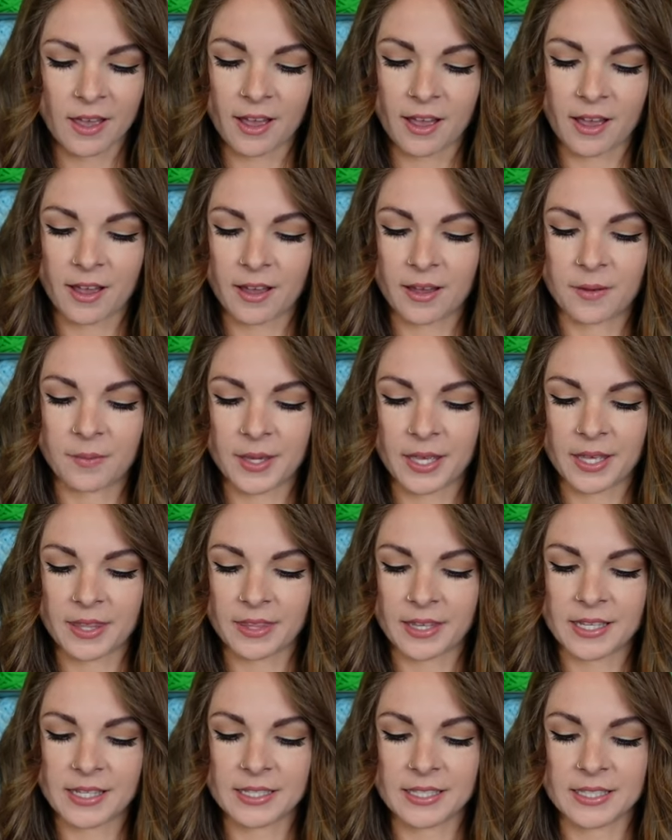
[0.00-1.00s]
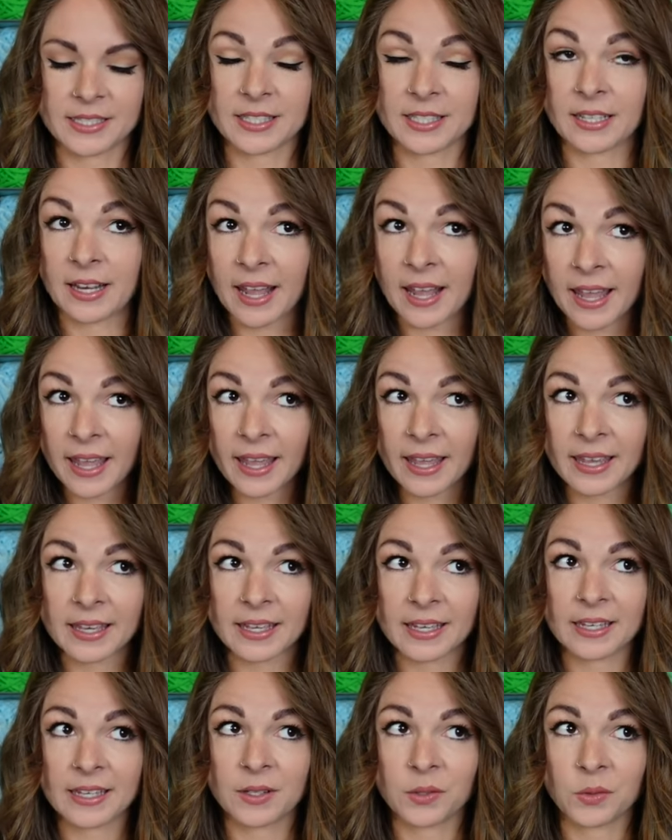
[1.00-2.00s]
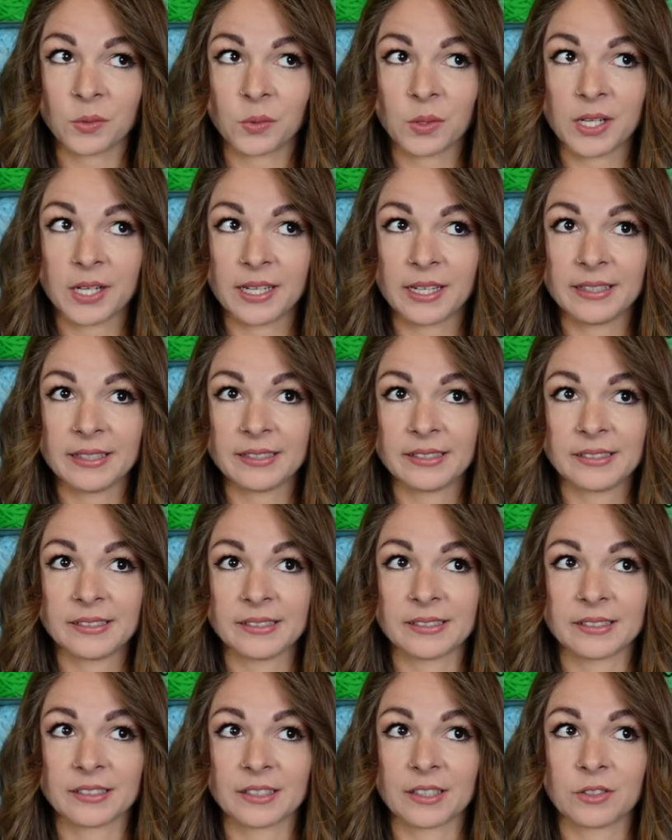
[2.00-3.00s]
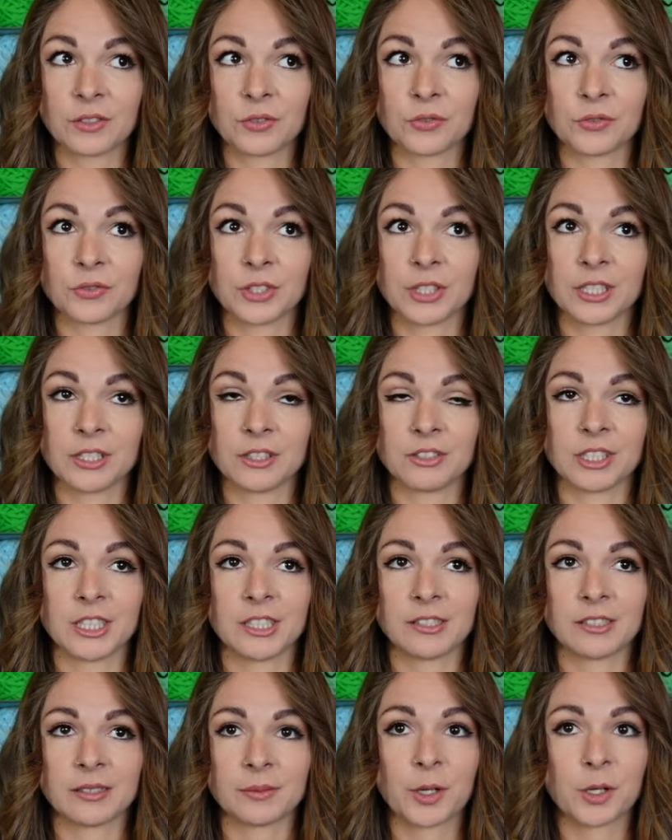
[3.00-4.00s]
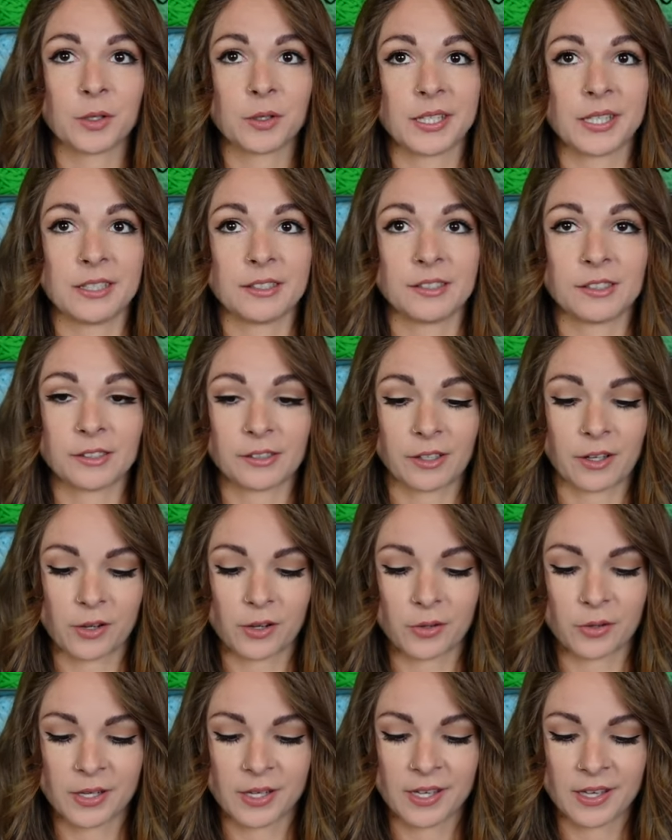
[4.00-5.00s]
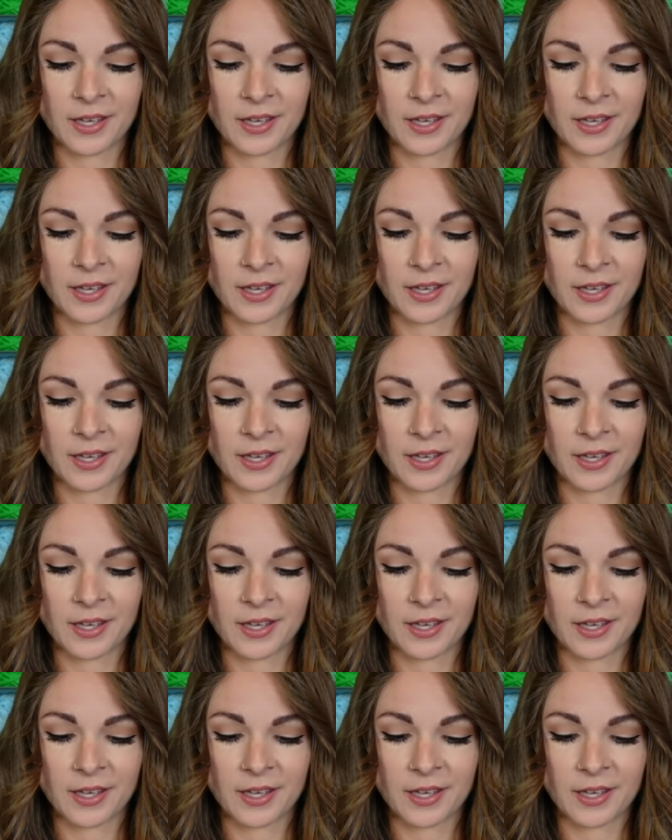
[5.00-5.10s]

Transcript: Um, and then today it was really, really smoky. So